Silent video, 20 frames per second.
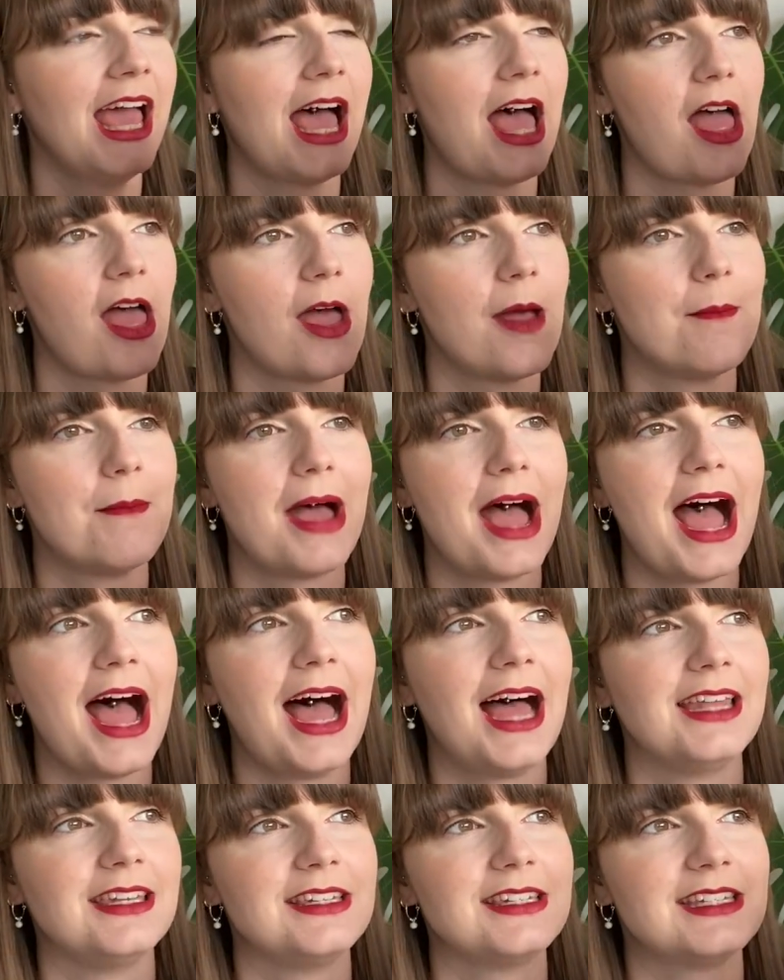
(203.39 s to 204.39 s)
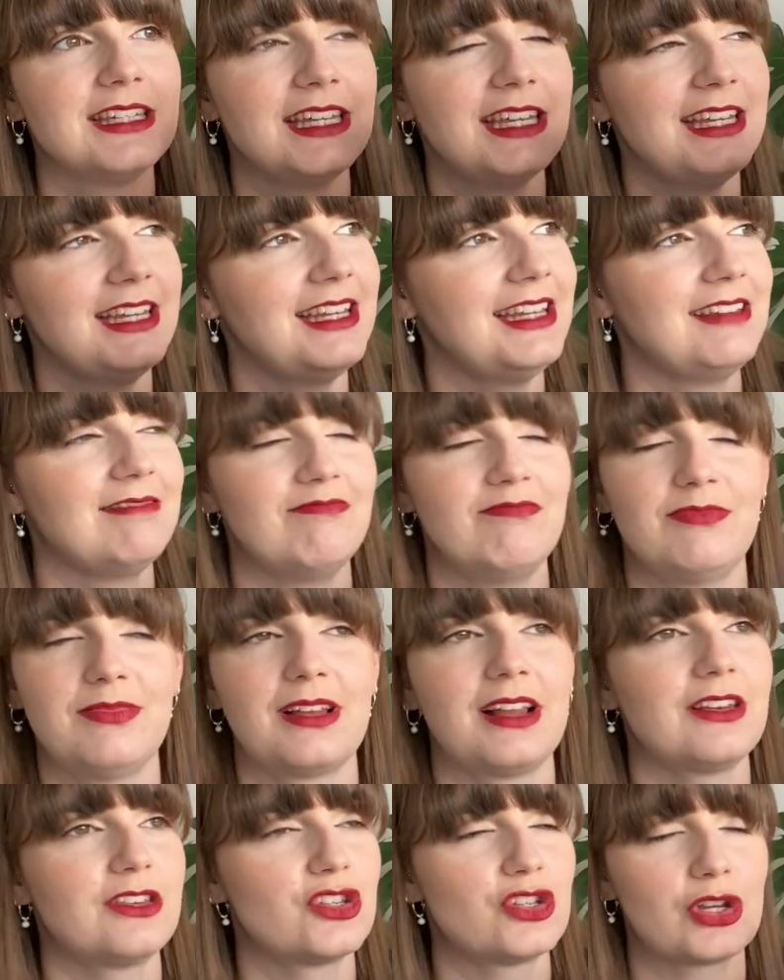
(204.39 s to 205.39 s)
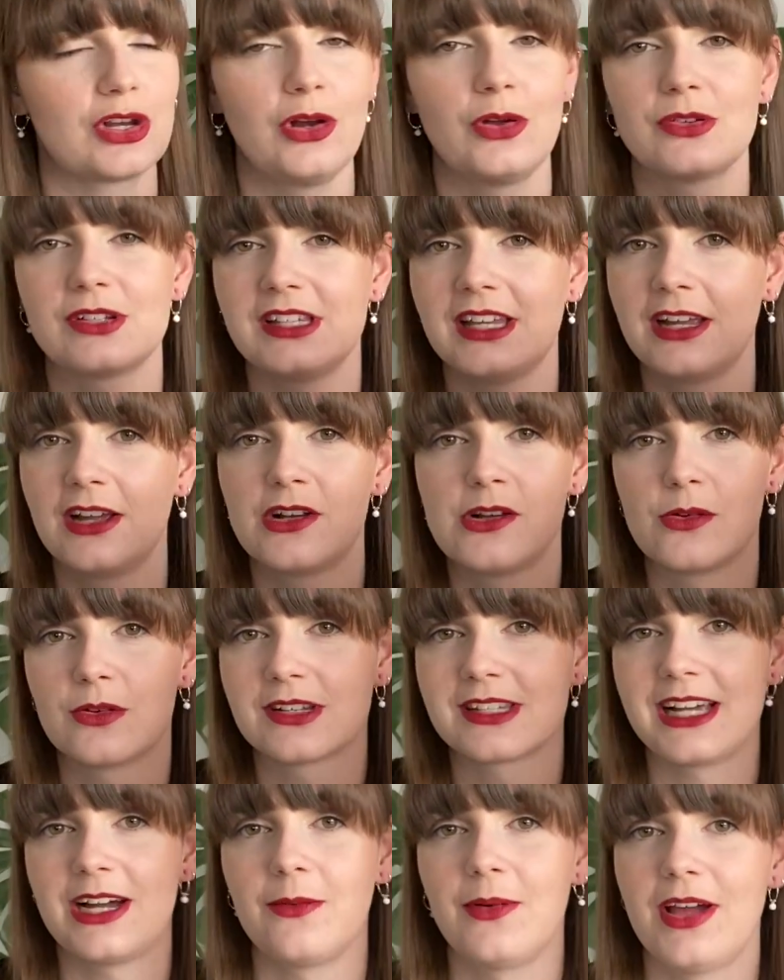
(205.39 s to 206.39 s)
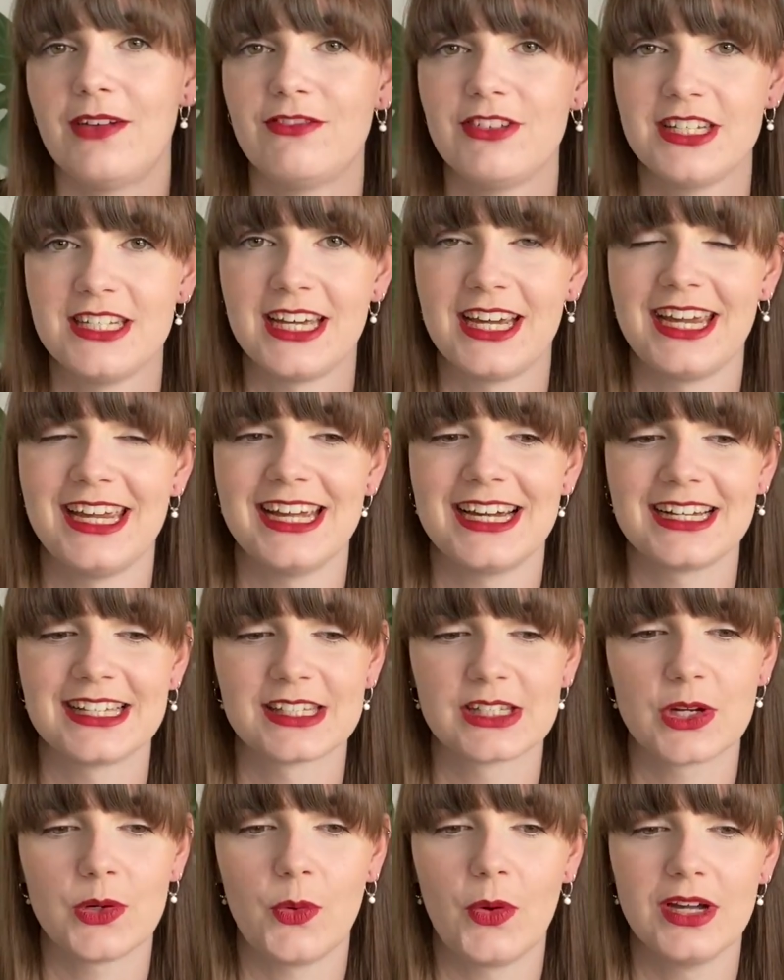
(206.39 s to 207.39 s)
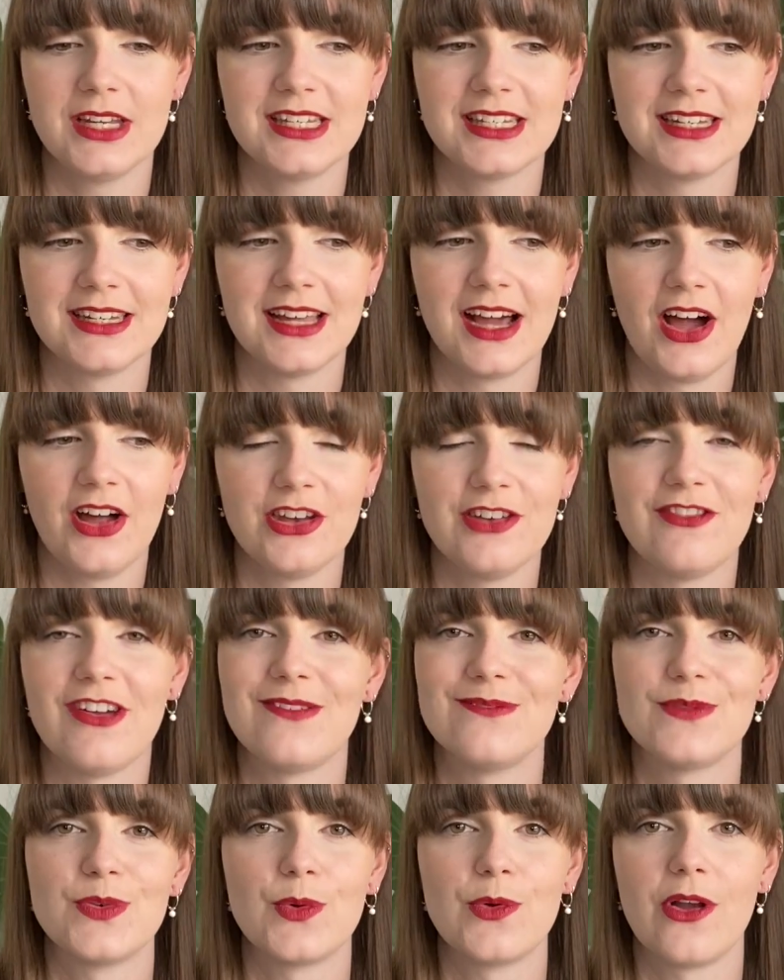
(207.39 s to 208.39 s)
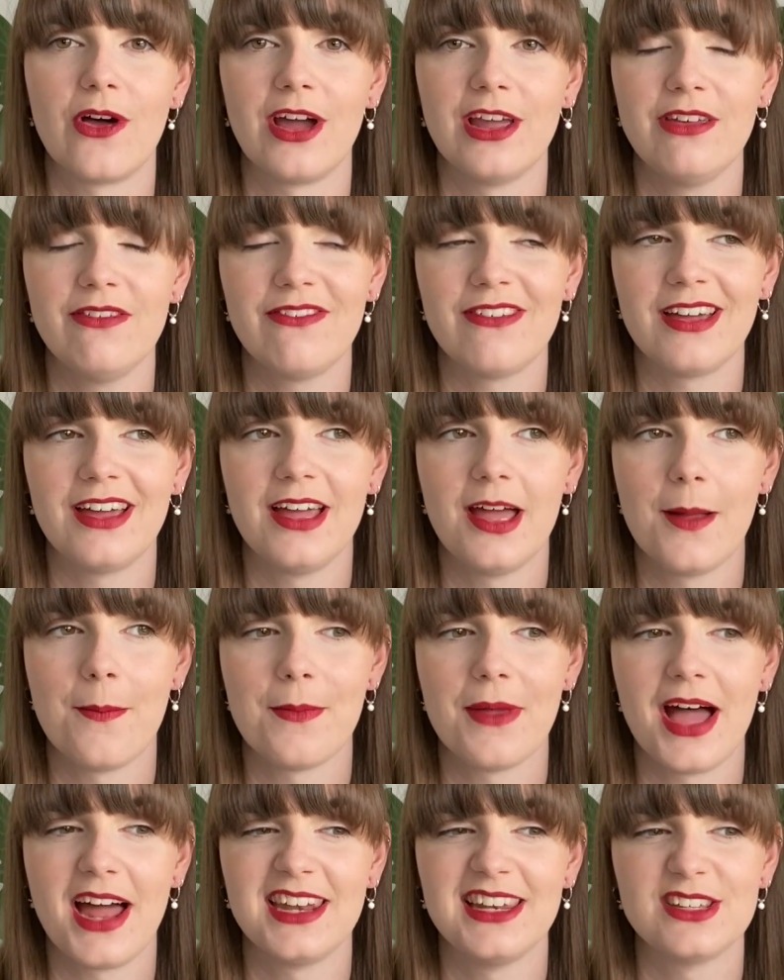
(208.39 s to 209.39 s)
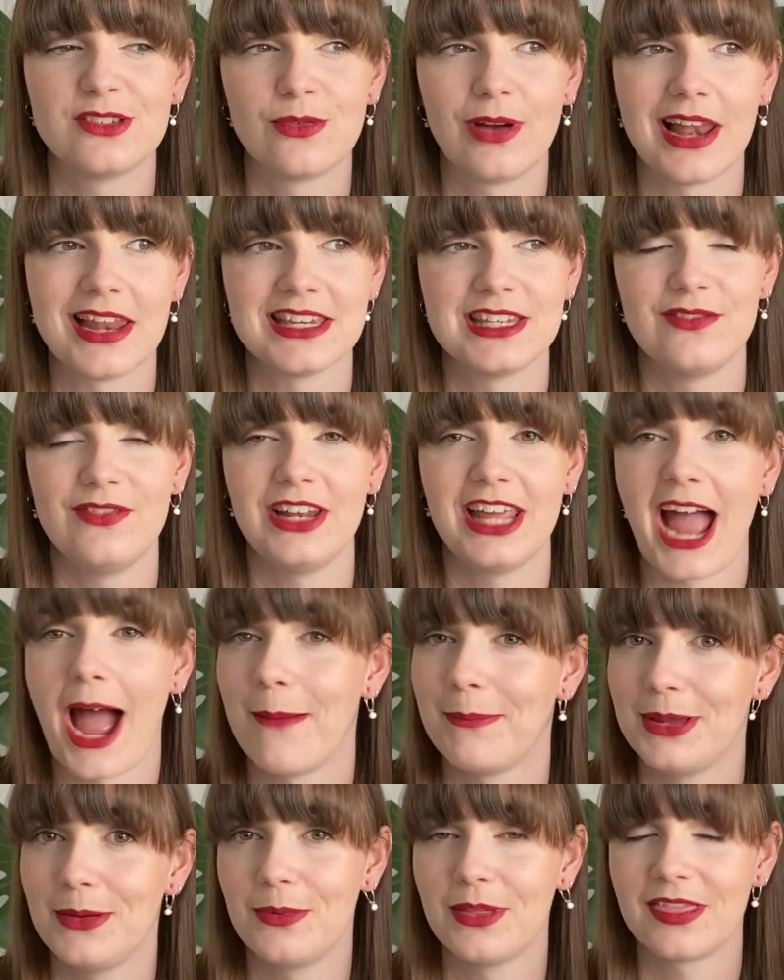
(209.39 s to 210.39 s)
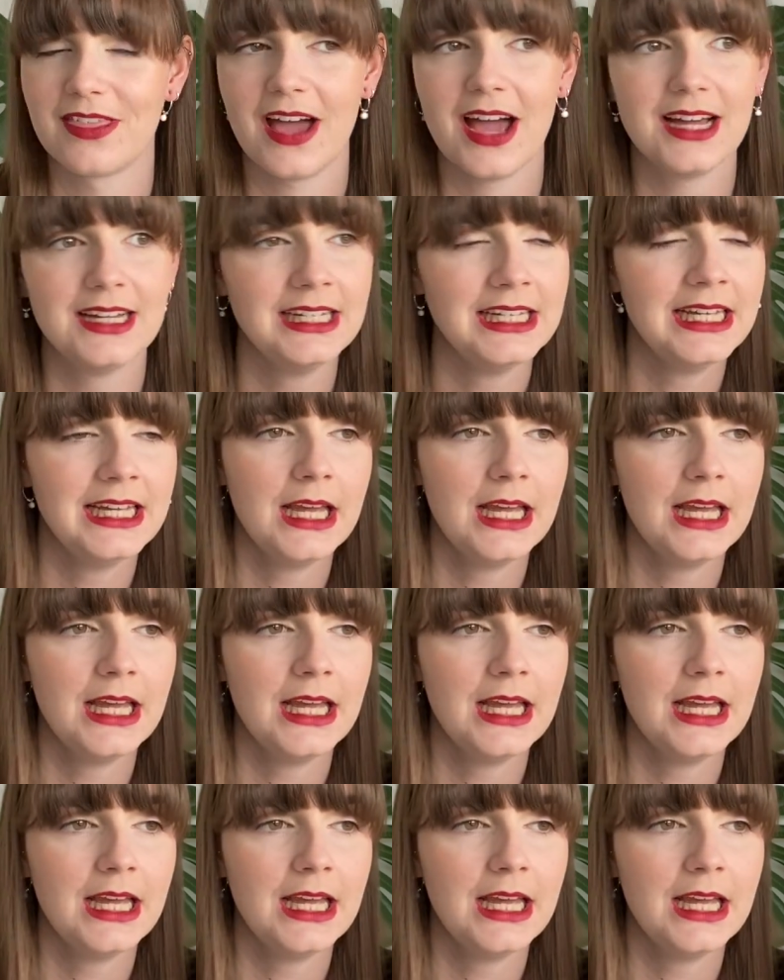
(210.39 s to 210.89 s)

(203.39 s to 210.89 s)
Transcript: Um, and he clocks in, clocks out every day, has quite an uneventful life um, and is relatively happy with that.